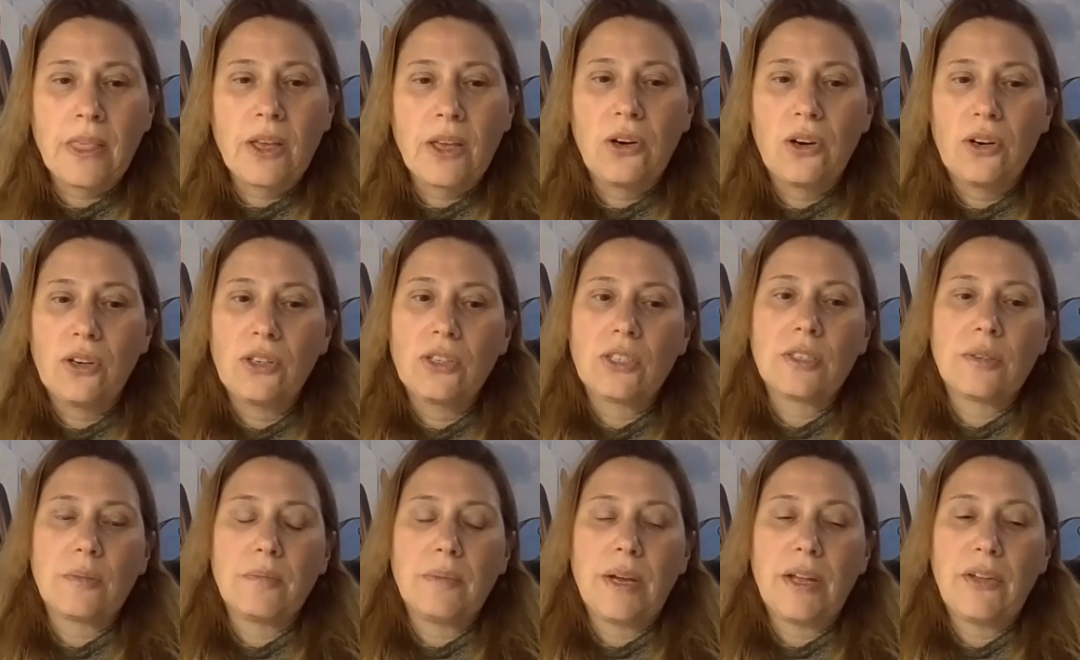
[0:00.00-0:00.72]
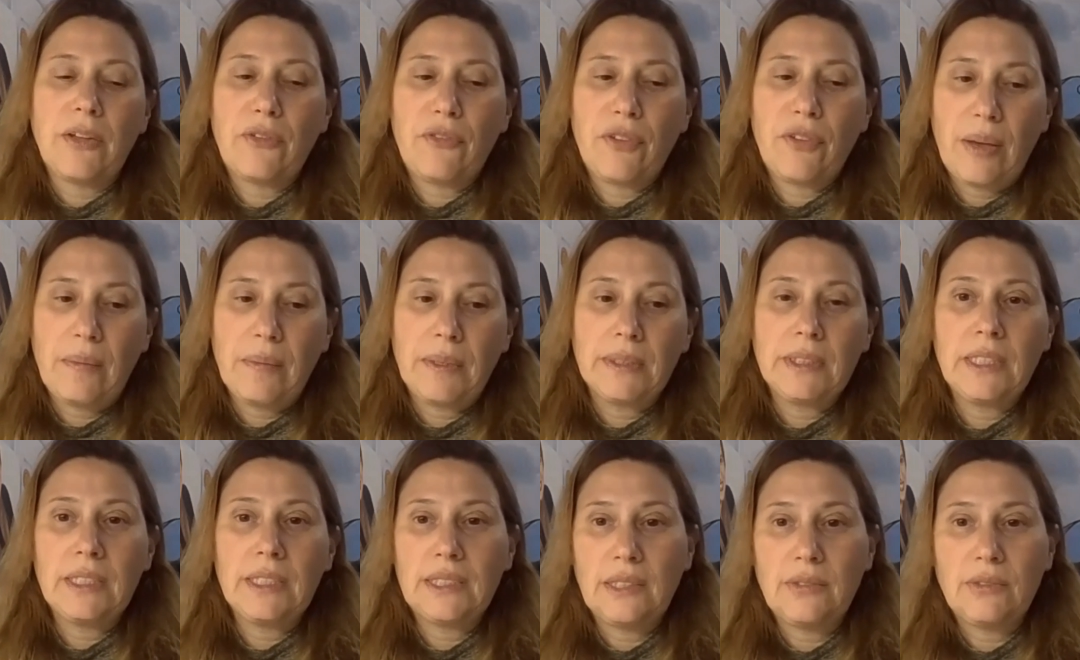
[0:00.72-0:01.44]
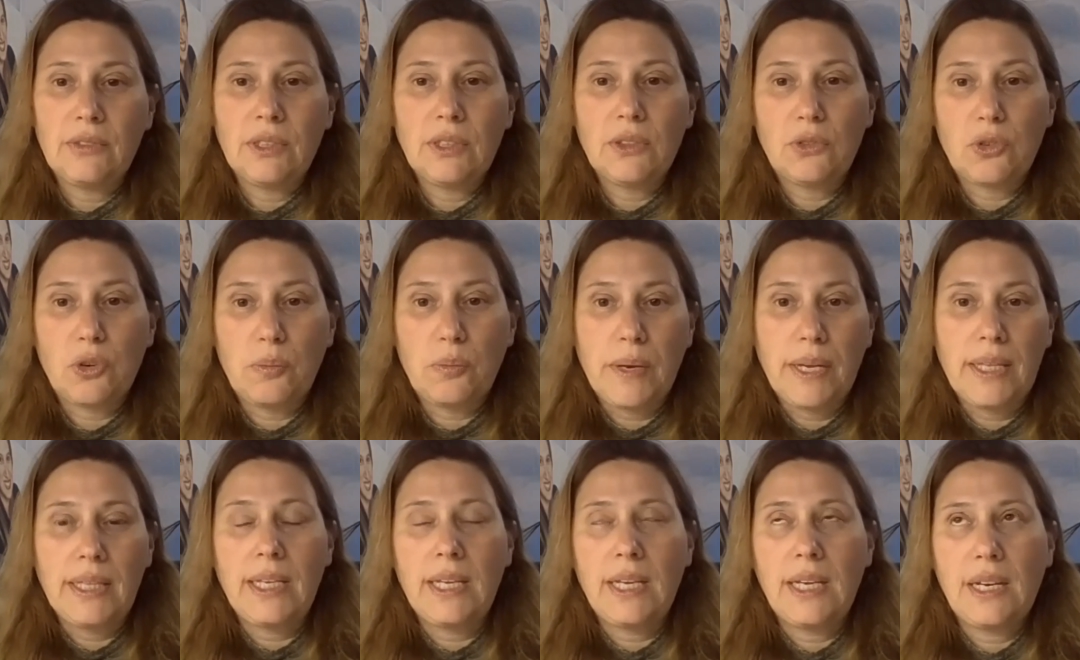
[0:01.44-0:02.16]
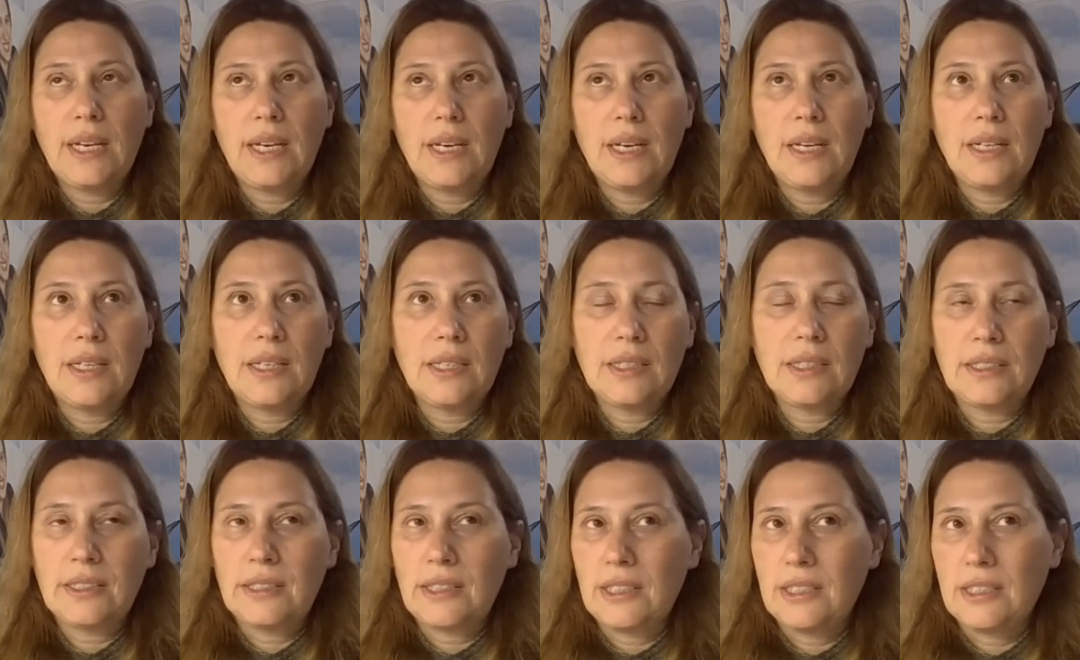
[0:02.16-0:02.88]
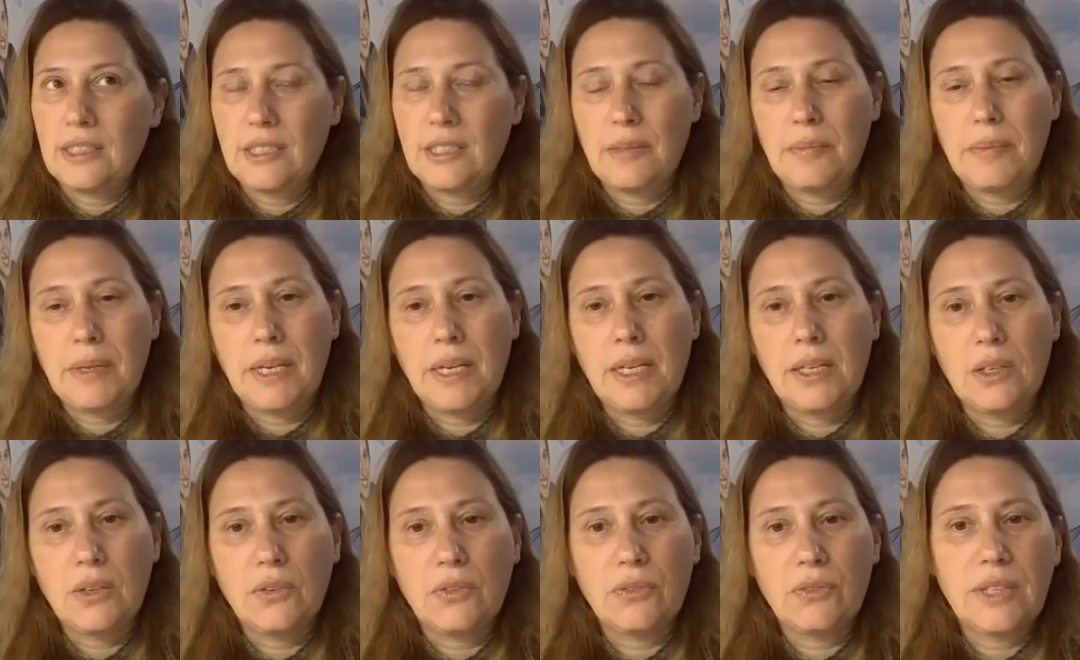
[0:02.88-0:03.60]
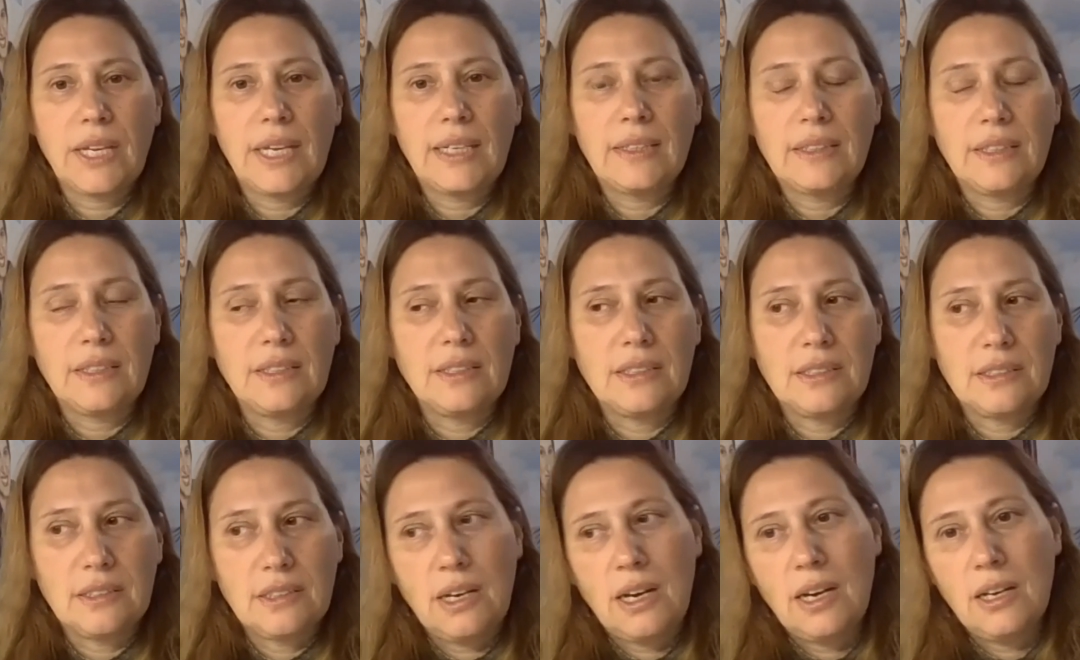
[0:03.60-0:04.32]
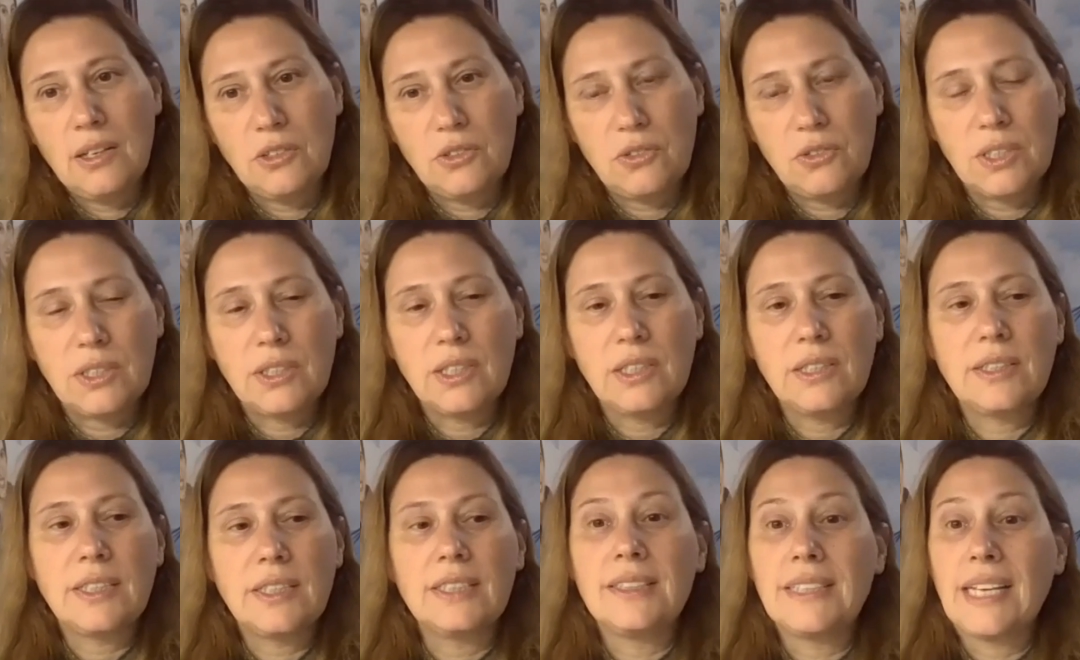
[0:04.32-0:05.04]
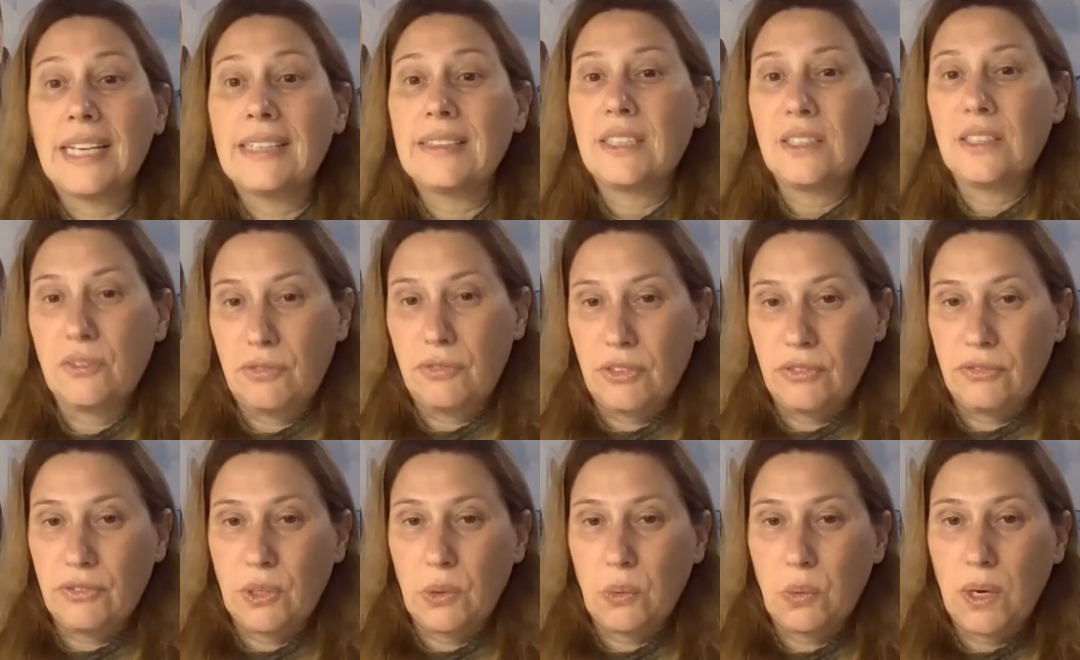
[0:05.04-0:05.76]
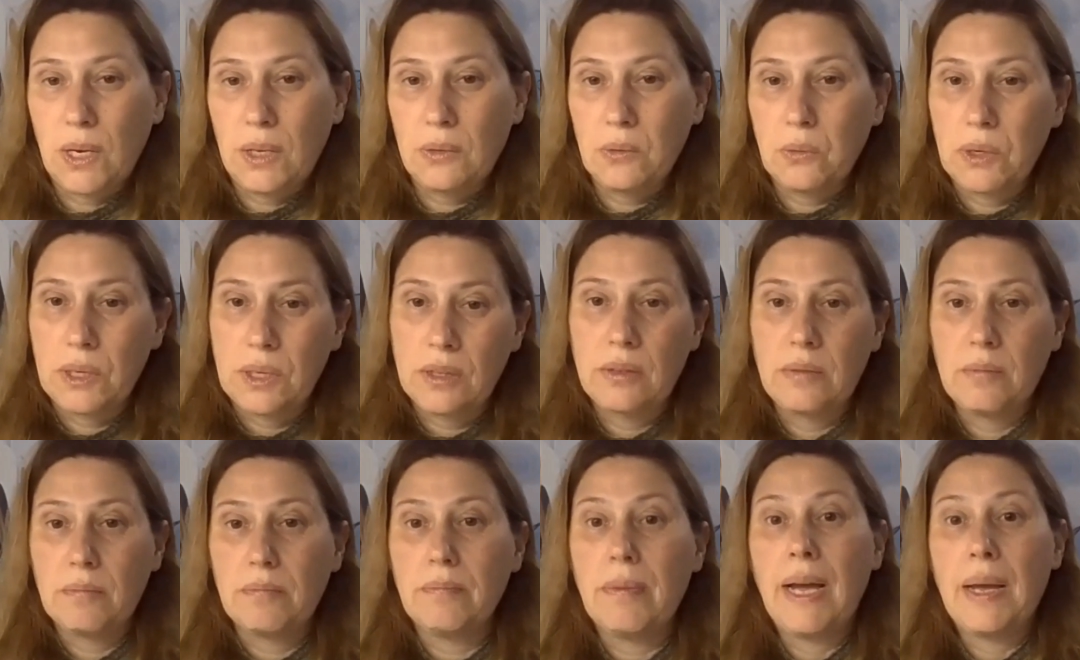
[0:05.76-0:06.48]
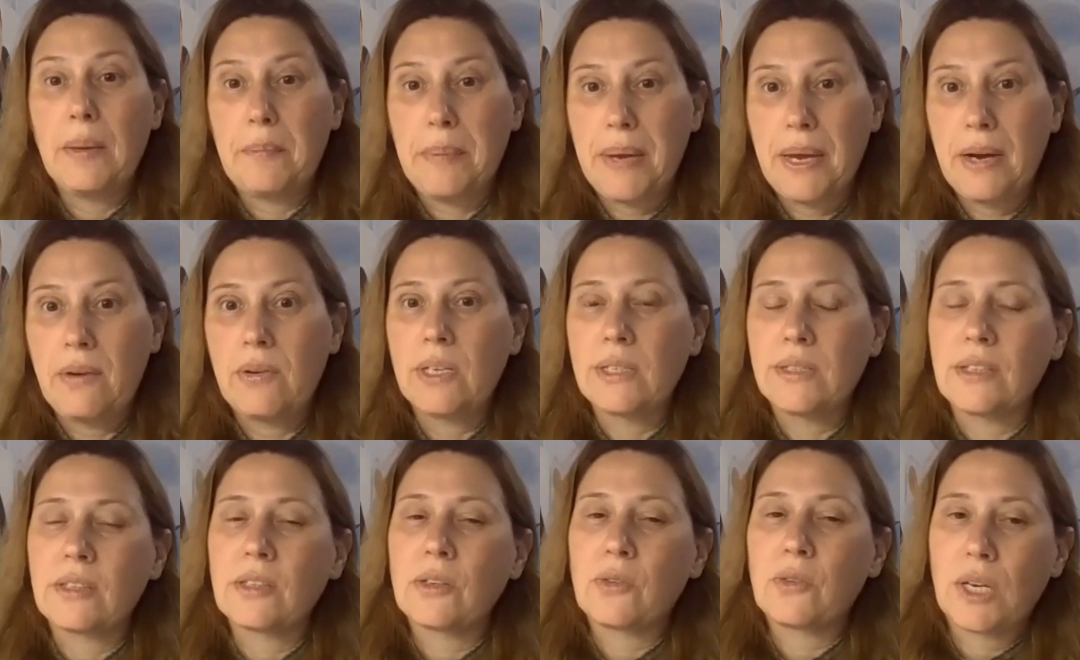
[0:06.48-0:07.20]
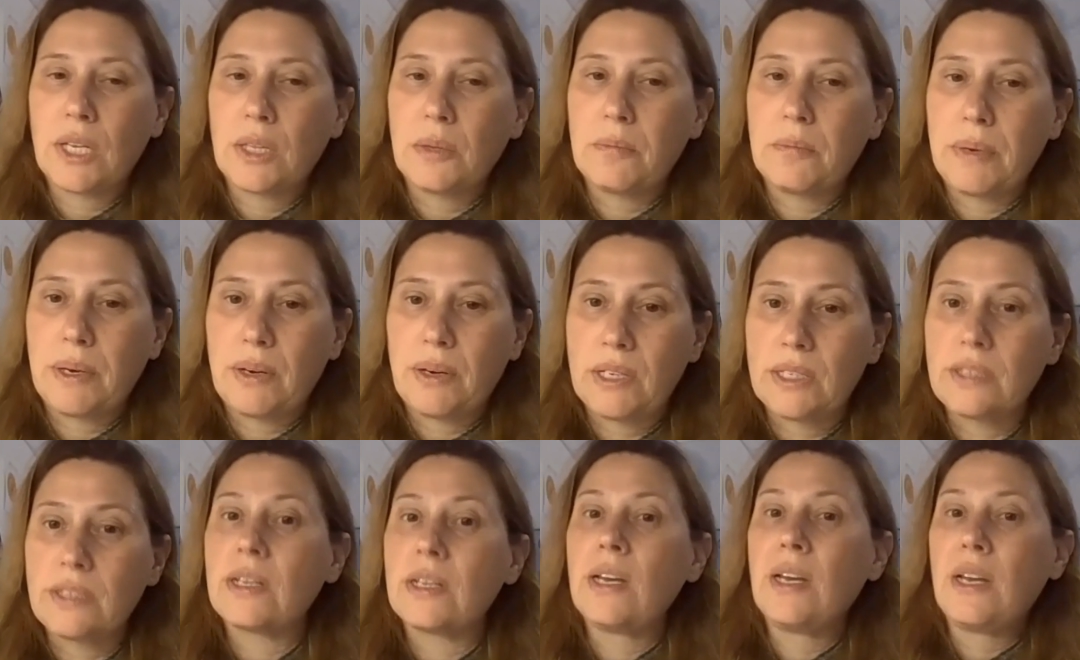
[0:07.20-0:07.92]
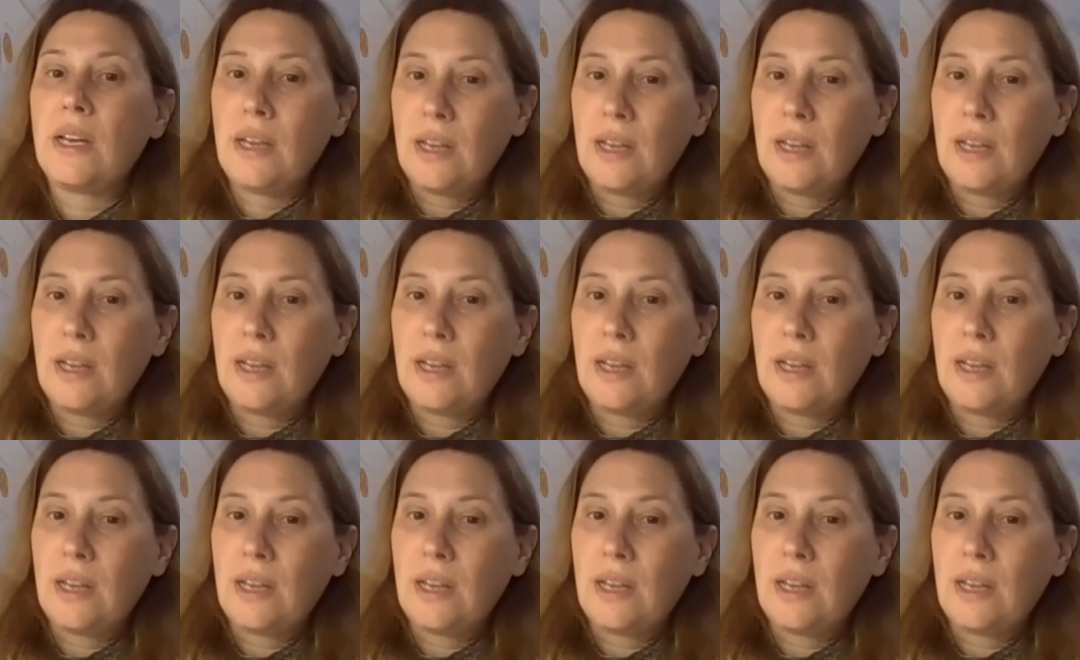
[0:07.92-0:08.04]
because my family lived in Romania since the beginning of 1900 until 1951, when my parents and grandparents